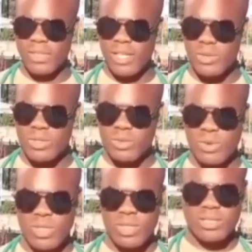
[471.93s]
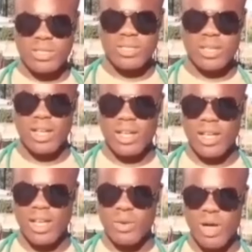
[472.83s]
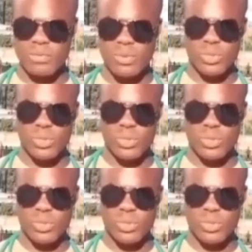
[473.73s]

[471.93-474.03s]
After you do all this, you have